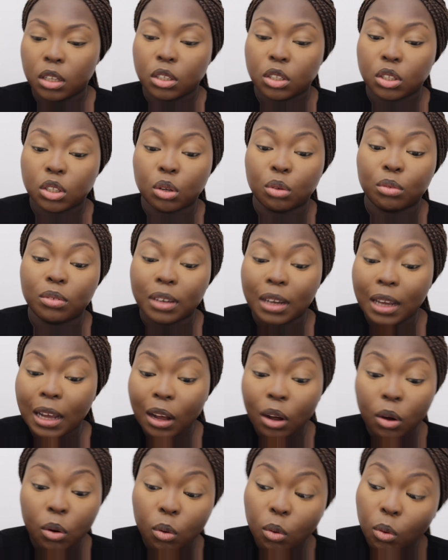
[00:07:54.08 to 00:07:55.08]
So
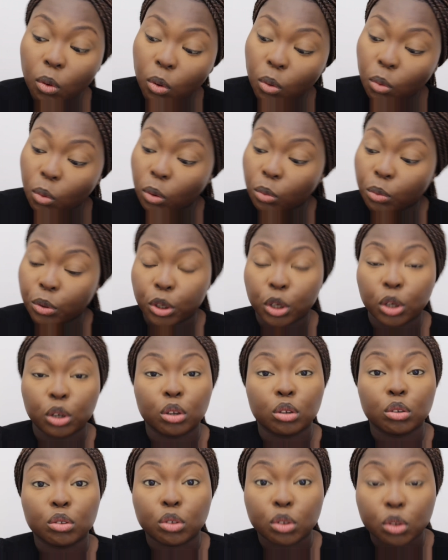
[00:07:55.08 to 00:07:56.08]
now what we're going
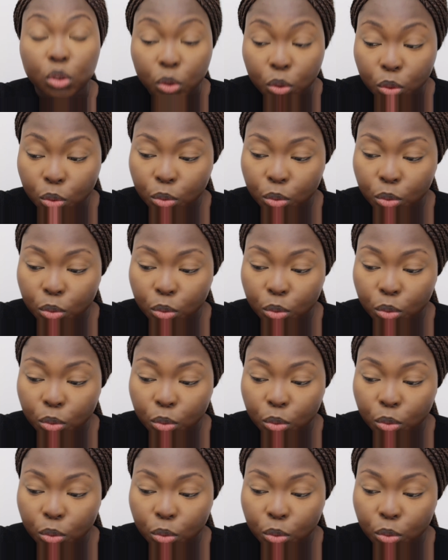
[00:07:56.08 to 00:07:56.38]
to do